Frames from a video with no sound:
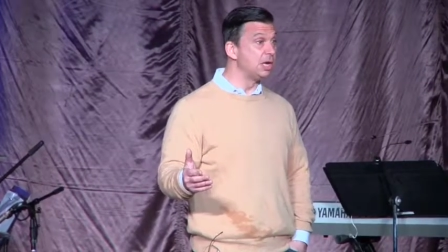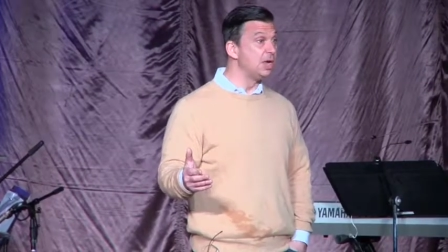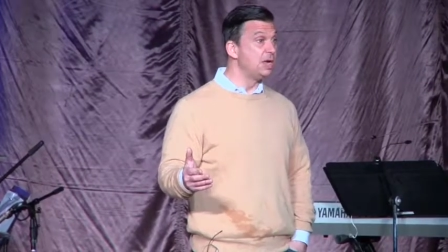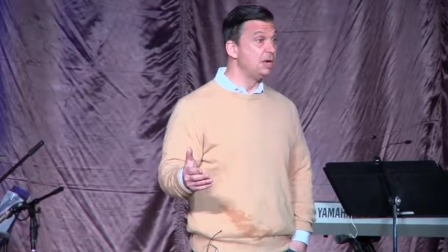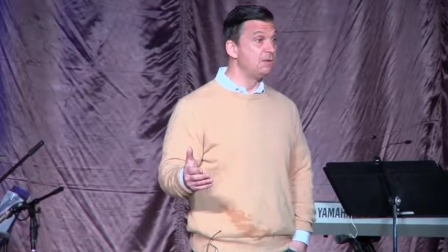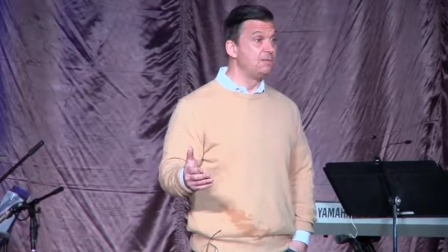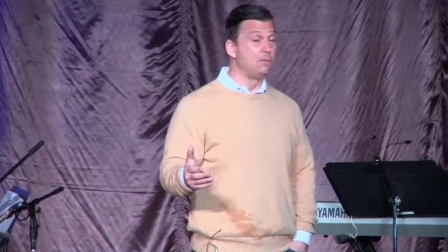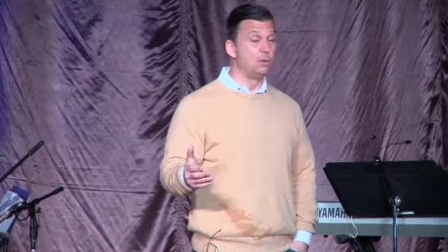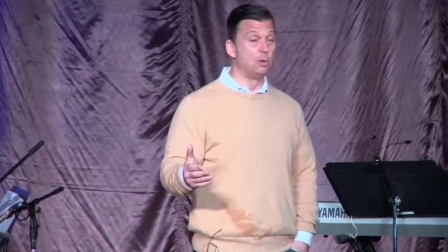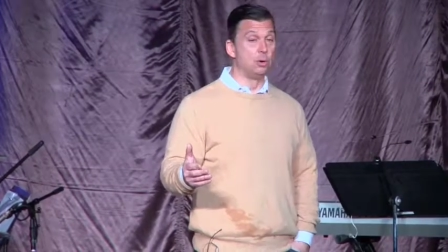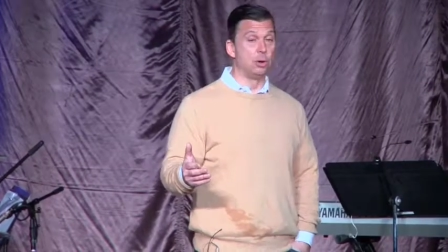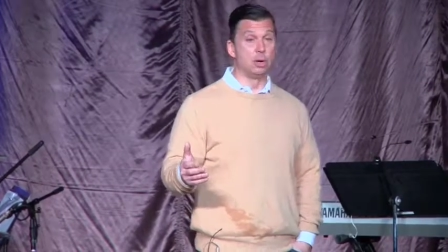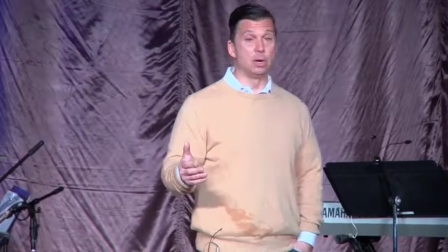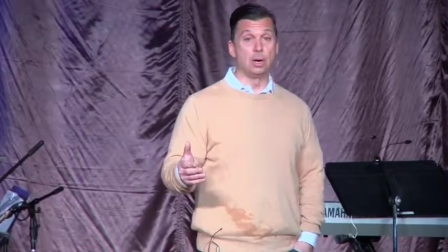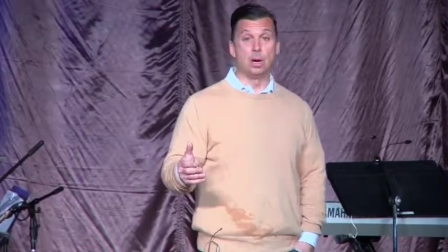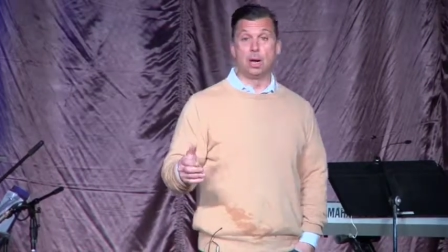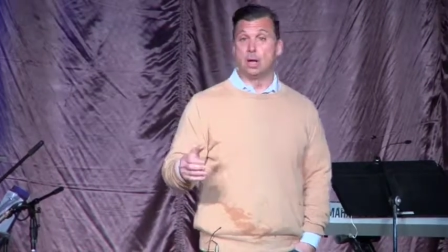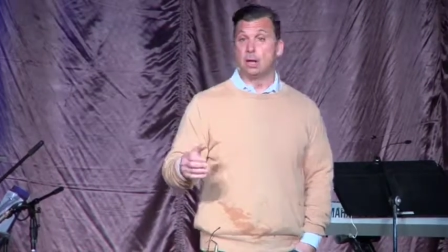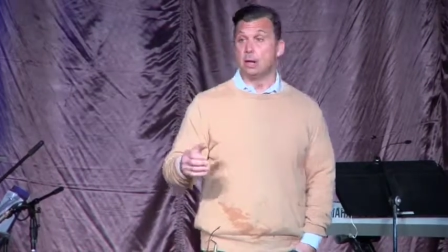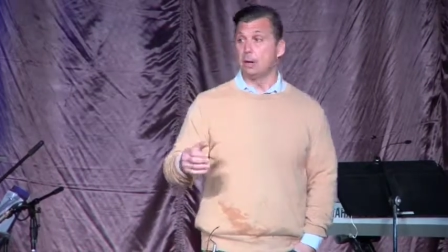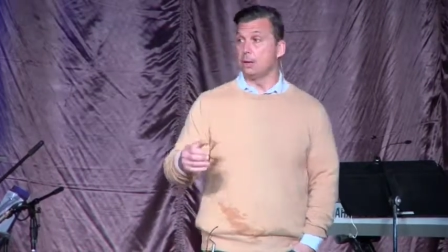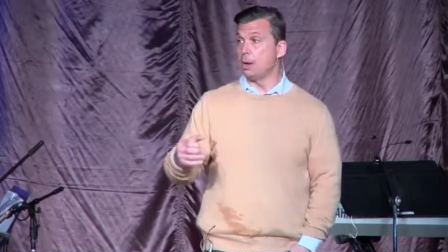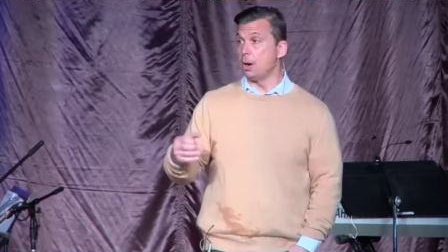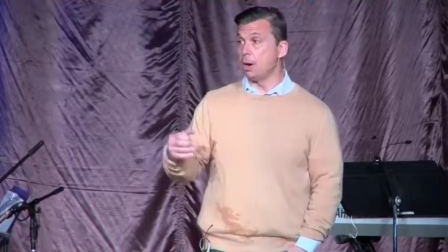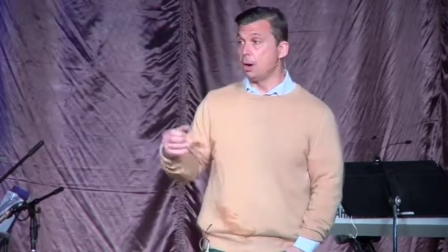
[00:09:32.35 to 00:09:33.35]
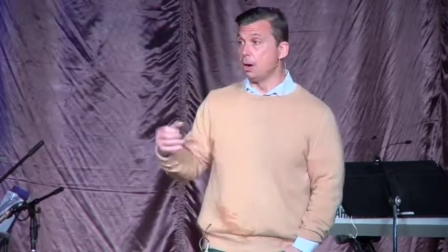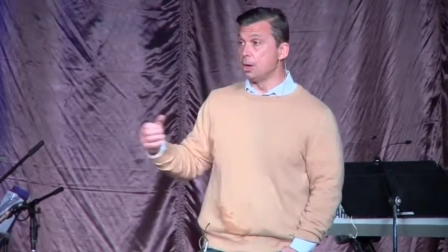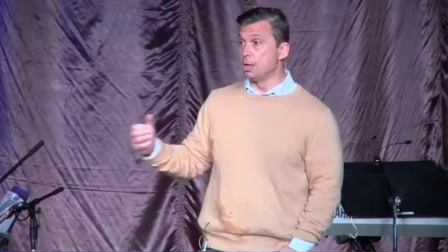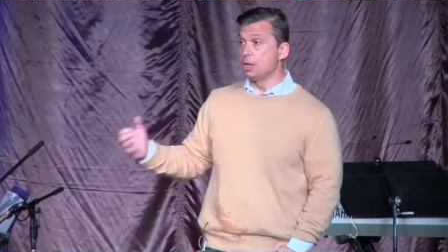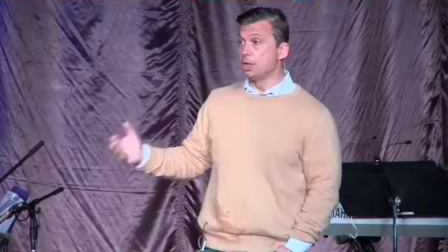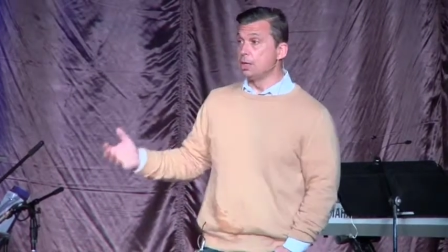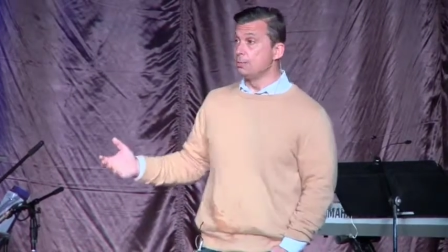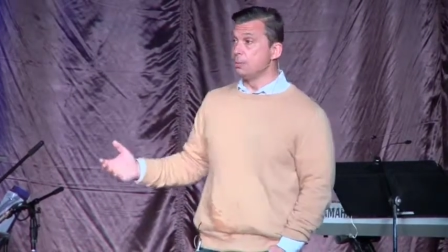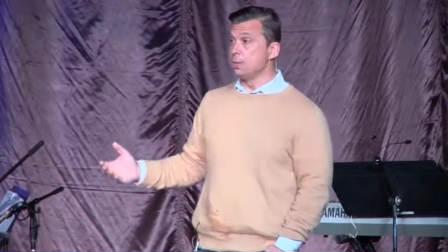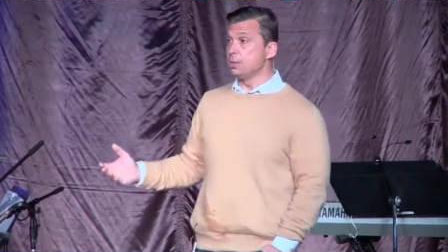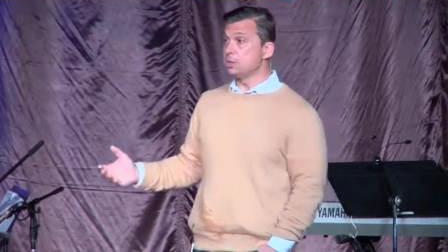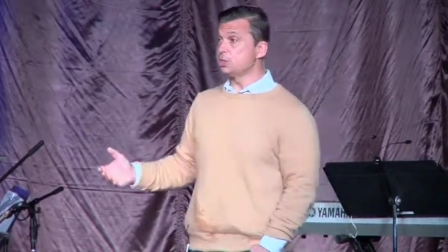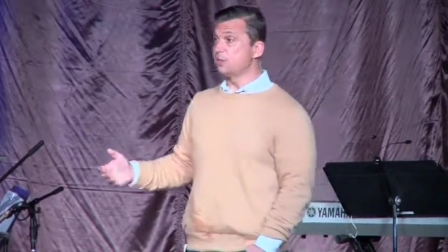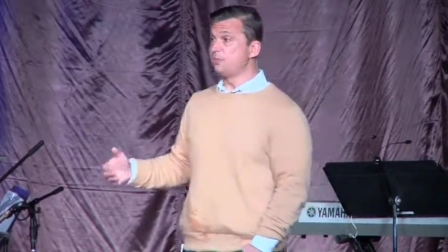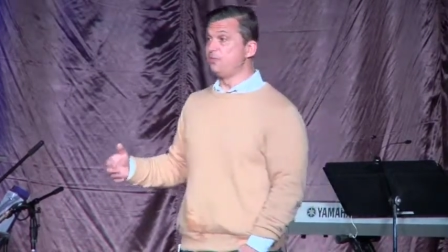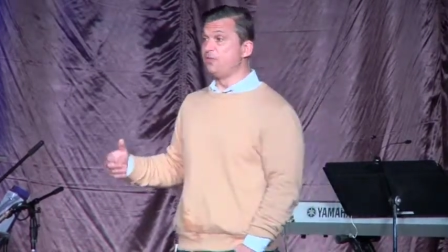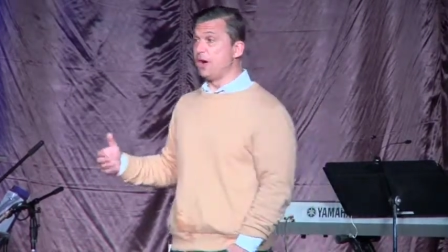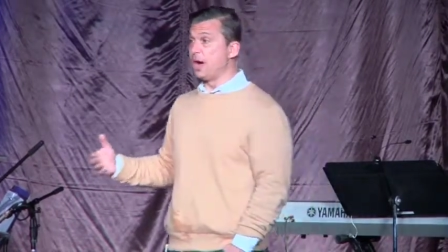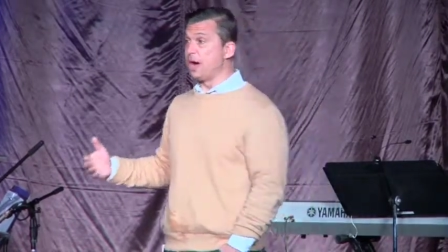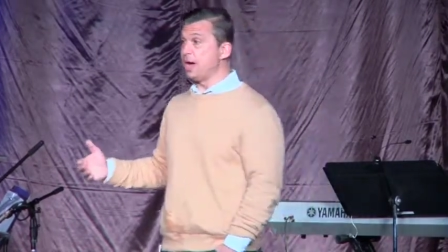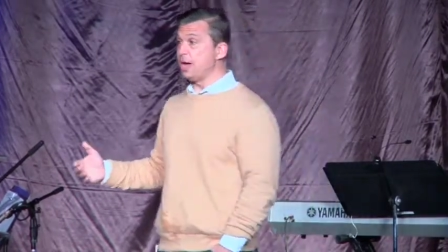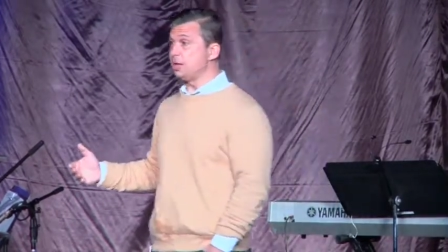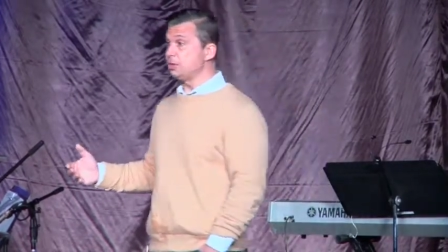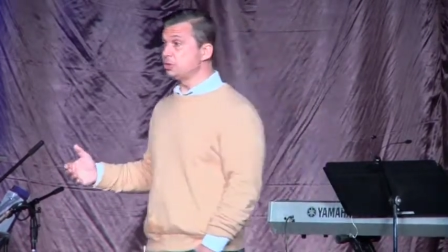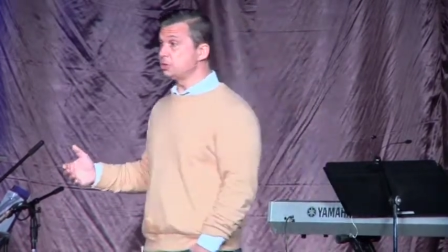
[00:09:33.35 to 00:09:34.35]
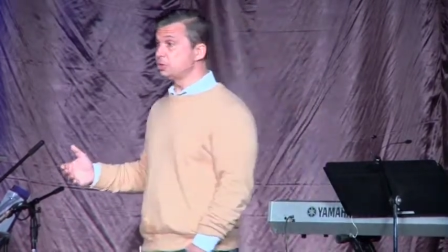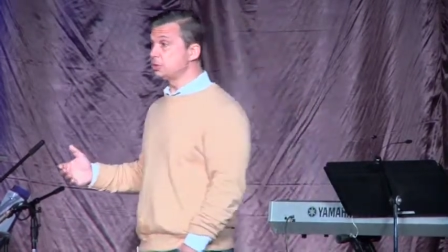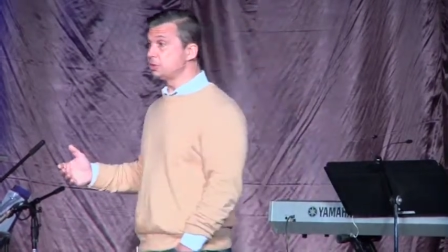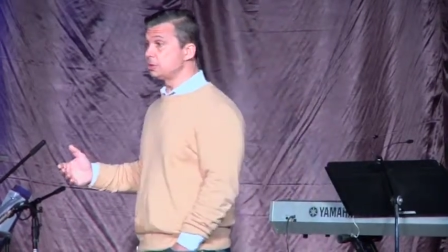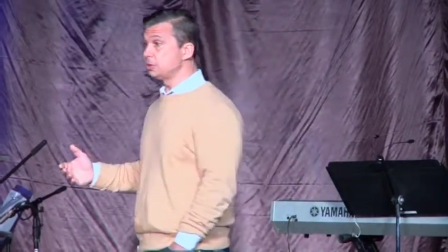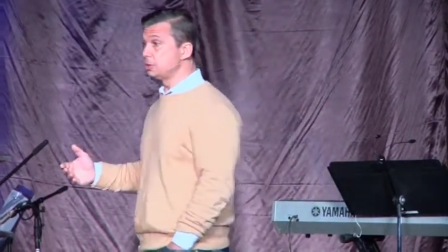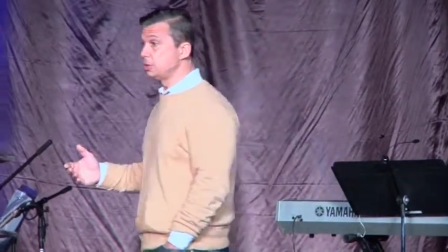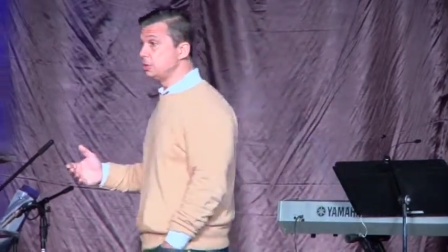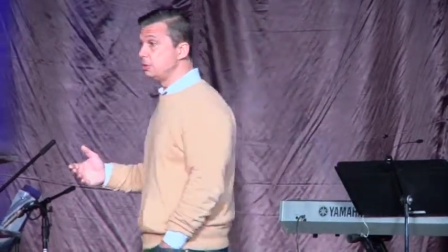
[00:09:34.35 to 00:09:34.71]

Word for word: for arguments, fights,